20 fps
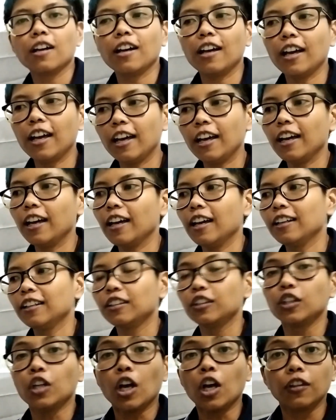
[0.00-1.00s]

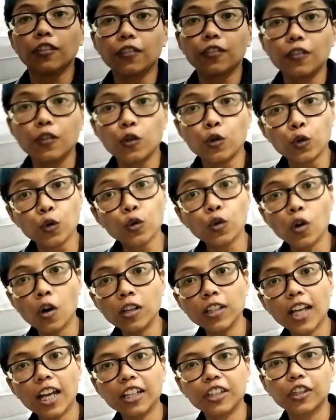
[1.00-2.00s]
And do you know
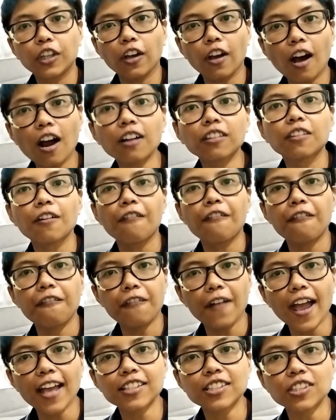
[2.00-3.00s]
that they are the
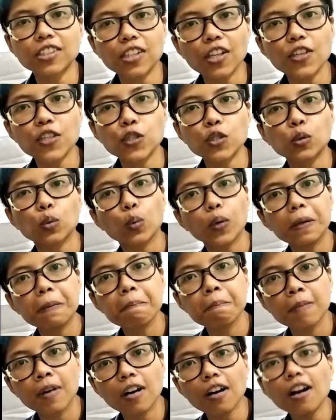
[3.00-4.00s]
fastest
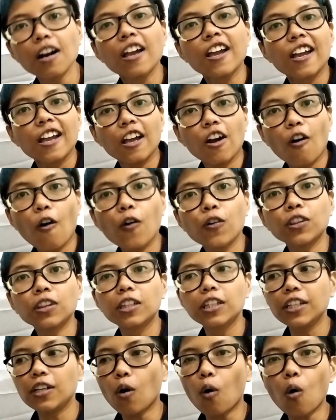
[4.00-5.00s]
swimmer on
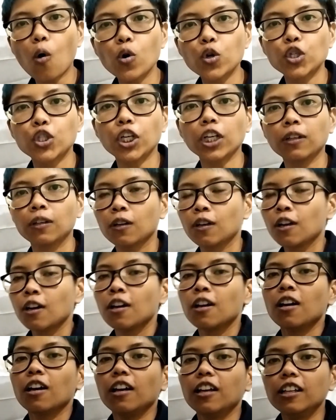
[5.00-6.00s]
the ocean?
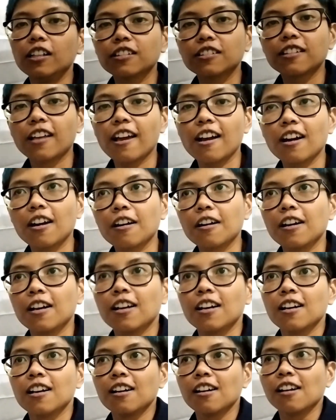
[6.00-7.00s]

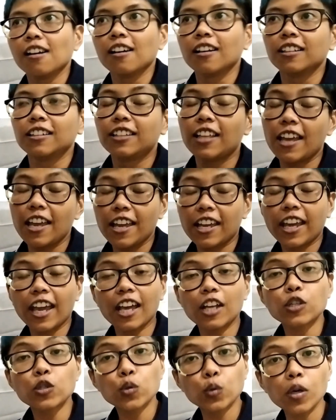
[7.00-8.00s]
They
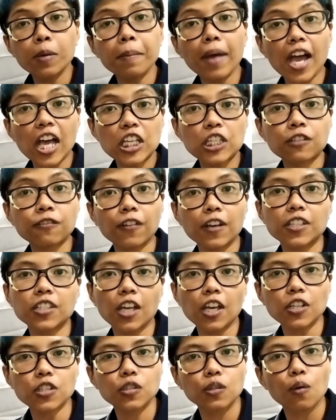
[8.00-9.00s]
can swim as fast
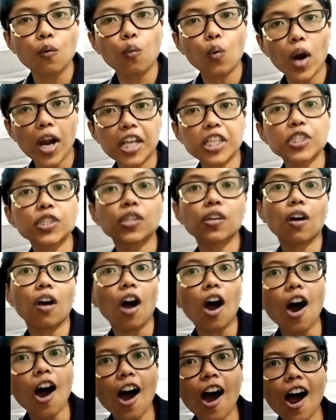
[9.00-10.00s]
as the race
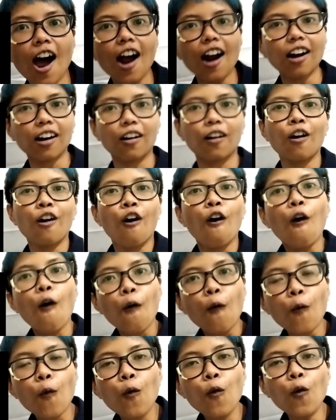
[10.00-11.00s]
car.
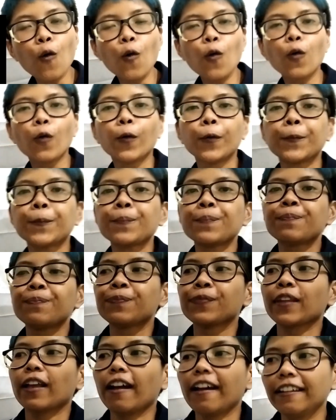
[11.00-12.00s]

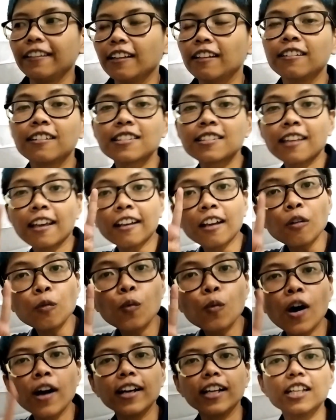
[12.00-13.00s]
And then the second
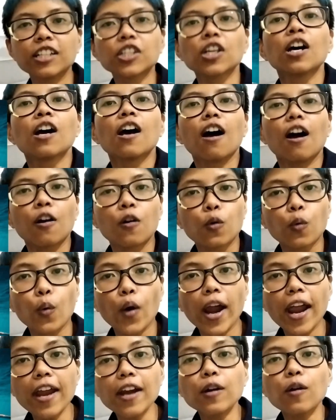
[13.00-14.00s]
one is a
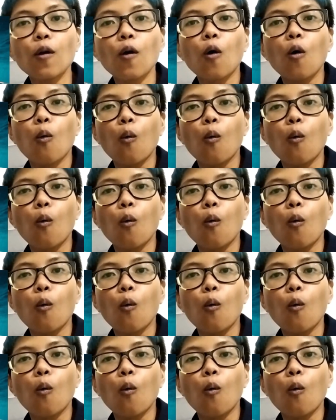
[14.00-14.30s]
great